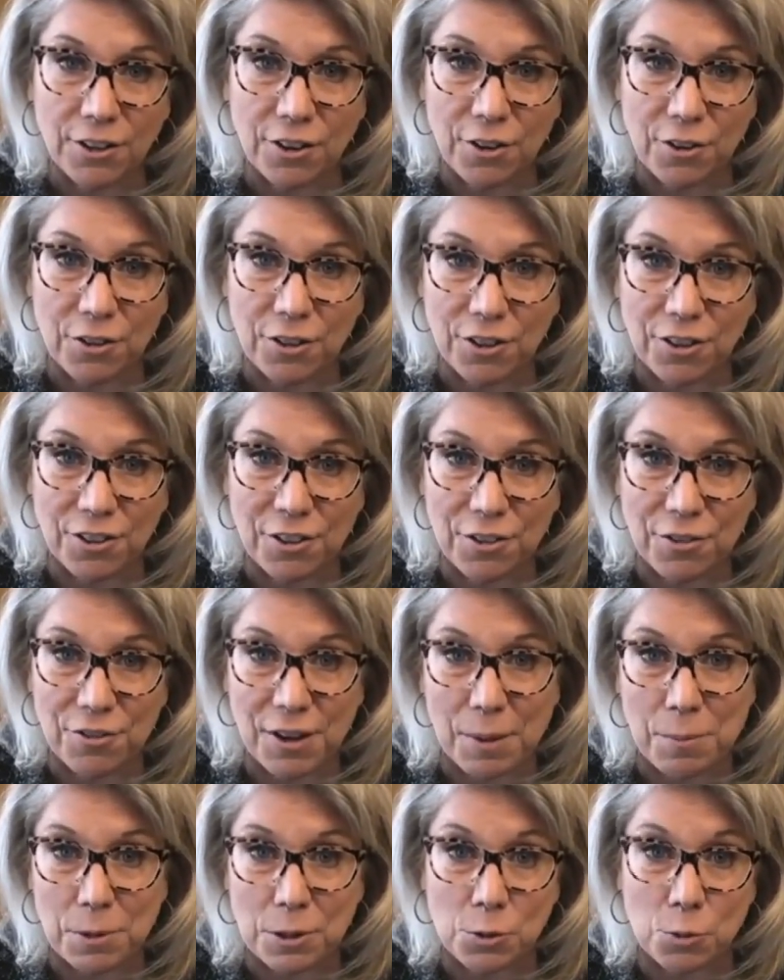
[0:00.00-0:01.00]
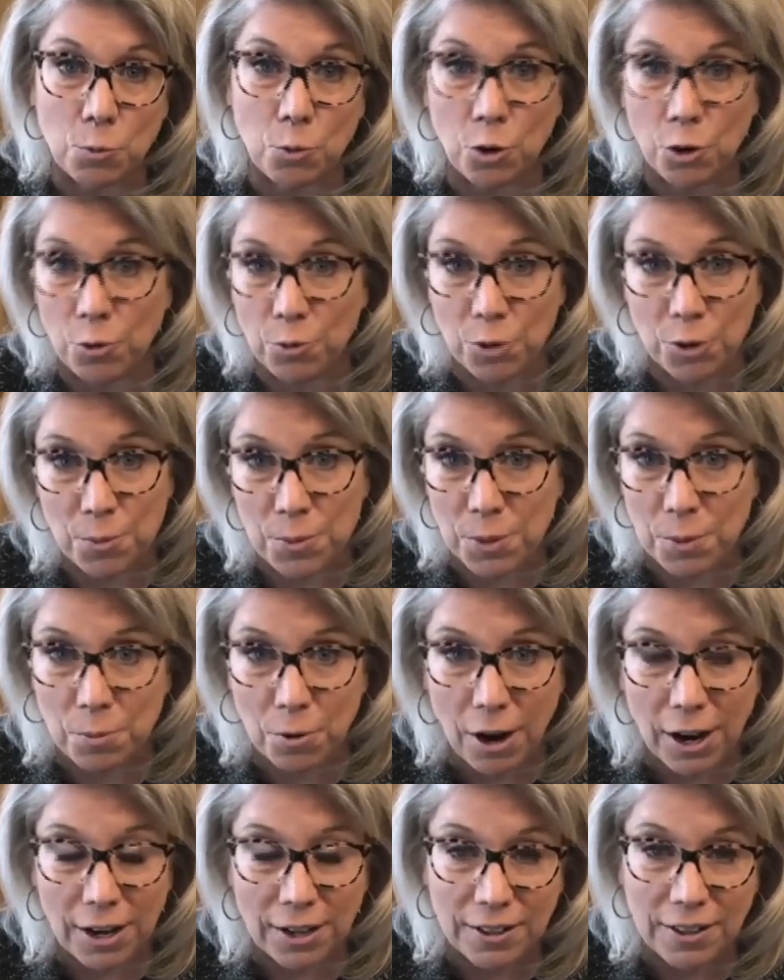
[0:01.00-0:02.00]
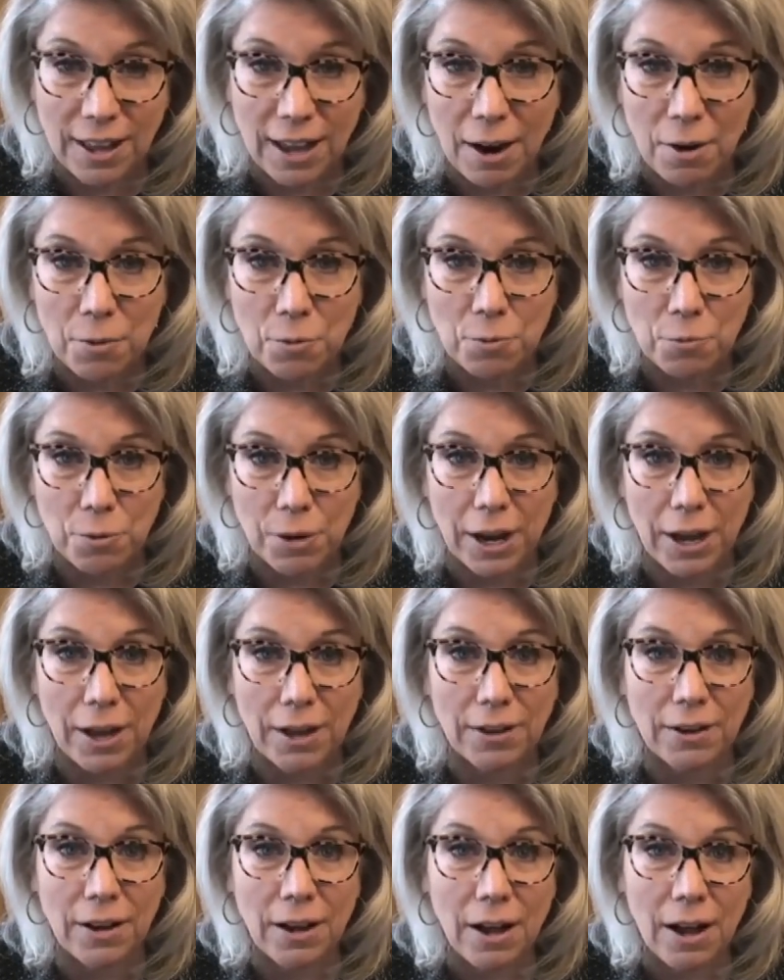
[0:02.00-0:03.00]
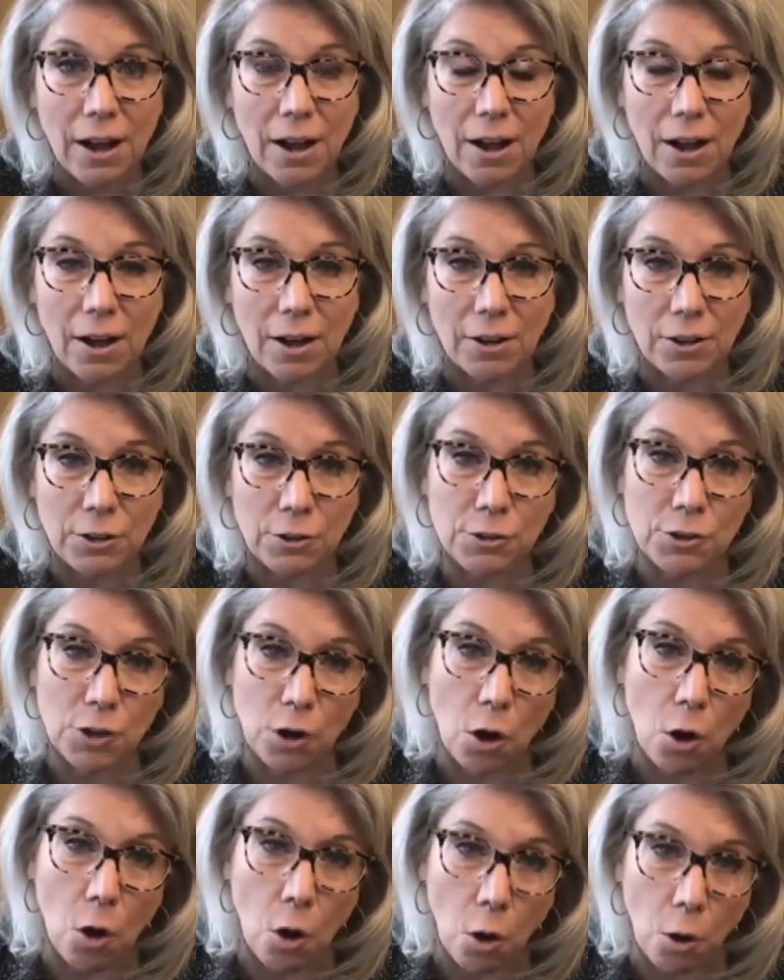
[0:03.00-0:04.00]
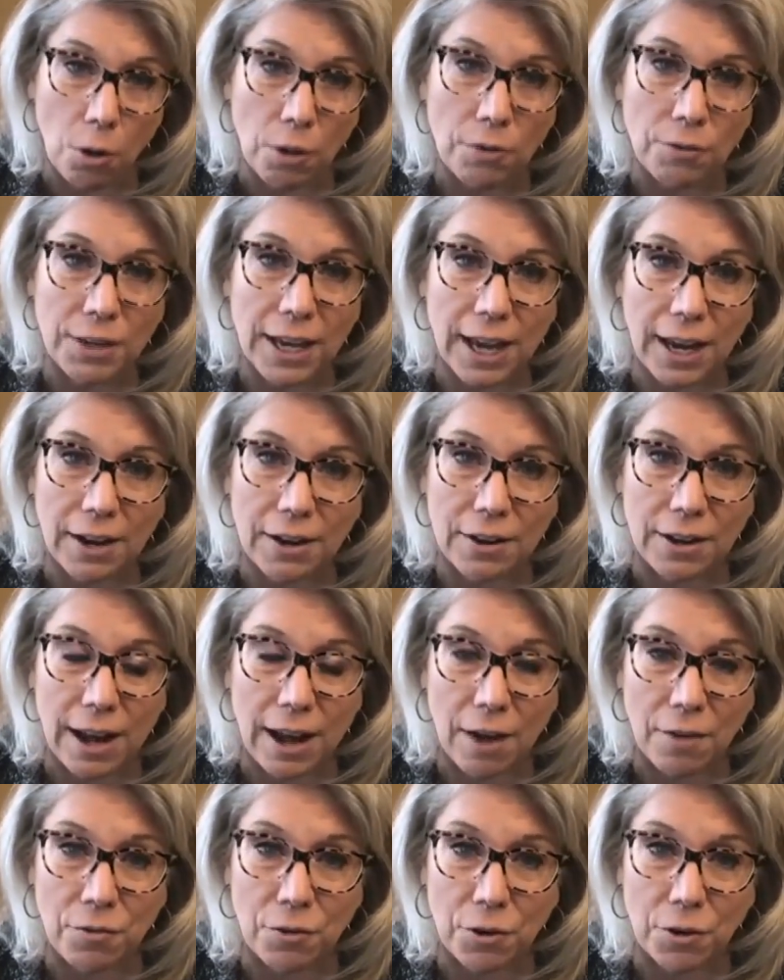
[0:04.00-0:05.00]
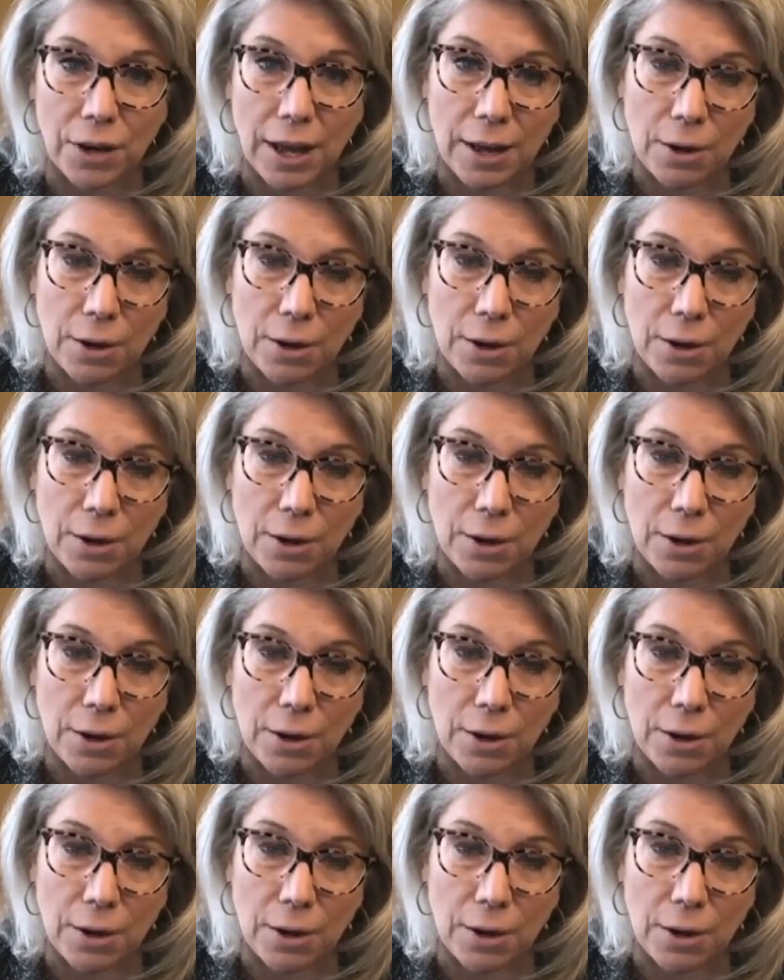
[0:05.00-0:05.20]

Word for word: you know, the, the famous war room that Brian Clow ran, uh, you saw a whole of Canada effort.